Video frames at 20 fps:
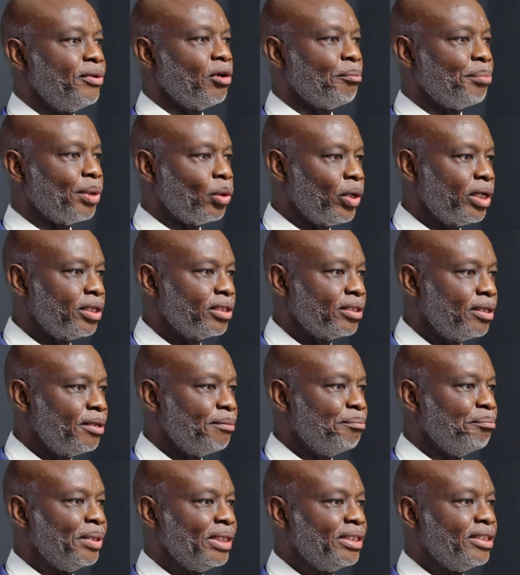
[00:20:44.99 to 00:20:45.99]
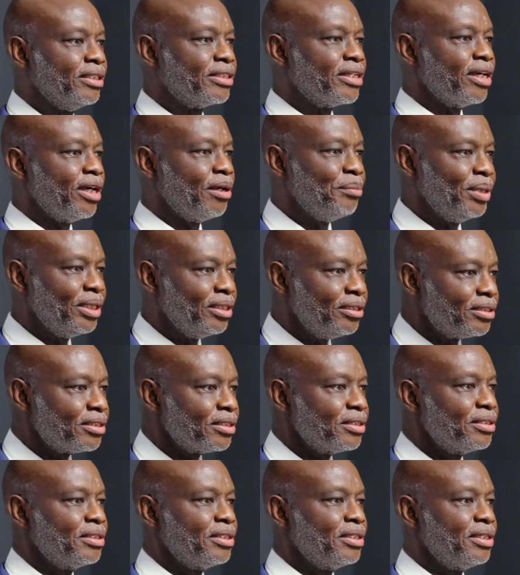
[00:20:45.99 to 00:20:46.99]
Number one, be determined
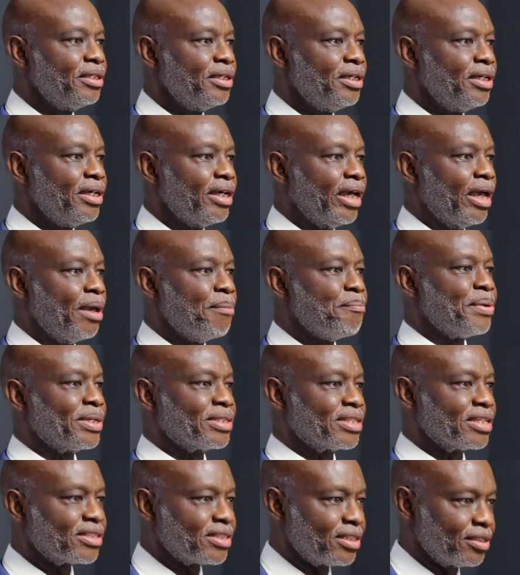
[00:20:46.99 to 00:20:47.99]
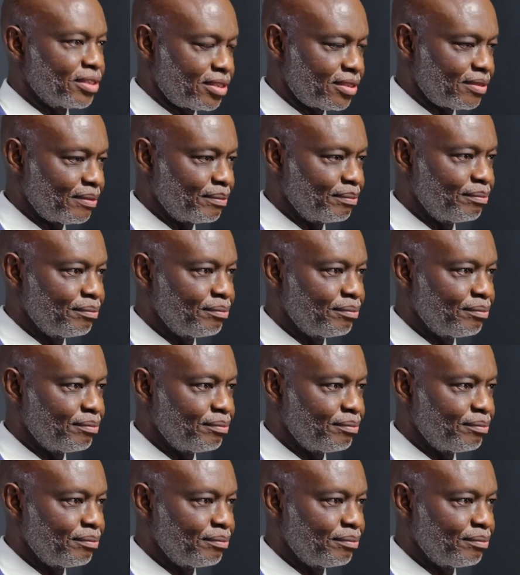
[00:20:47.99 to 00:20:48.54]
and persistent.